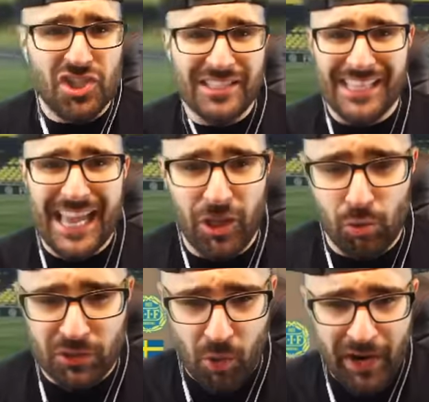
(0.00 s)
just like
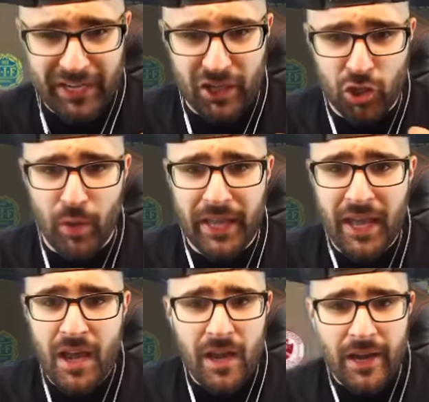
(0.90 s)
you. So we're gonna do it
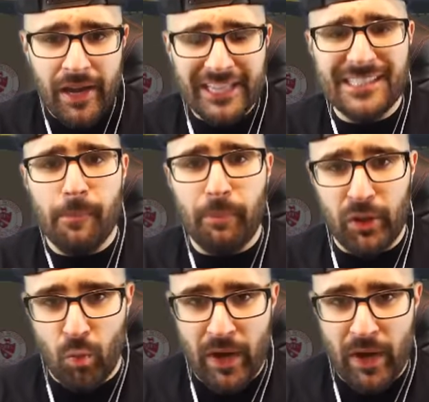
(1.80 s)
a simpler